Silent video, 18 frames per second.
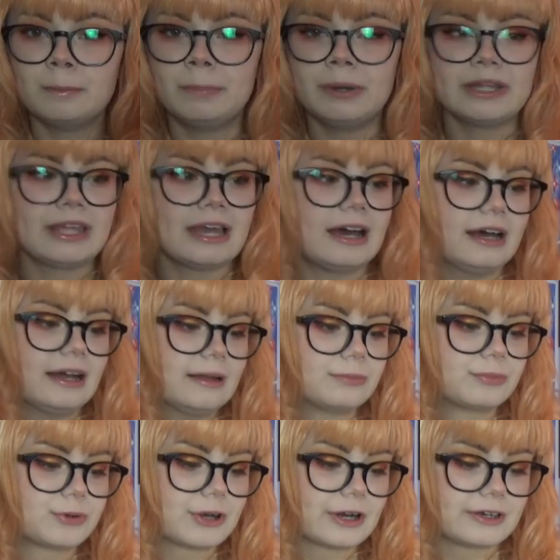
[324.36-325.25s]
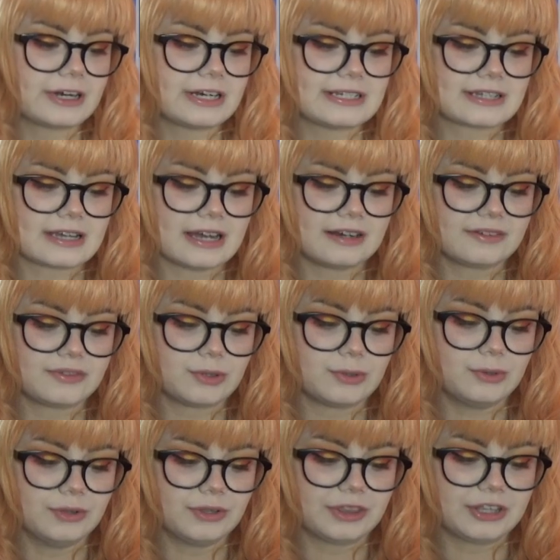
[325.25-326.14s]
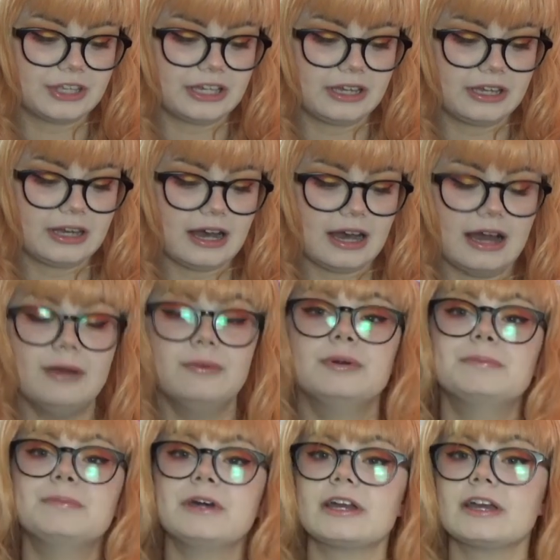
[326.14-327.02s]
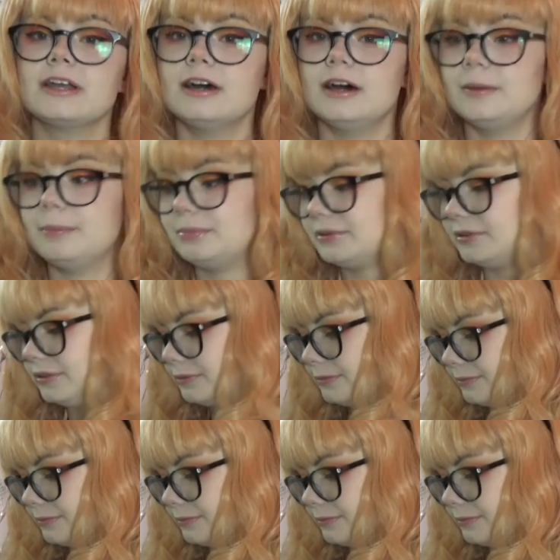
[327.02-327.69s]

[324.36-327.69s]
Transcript: But yeah, embroidery is kind of a cool thing. I would pick it up.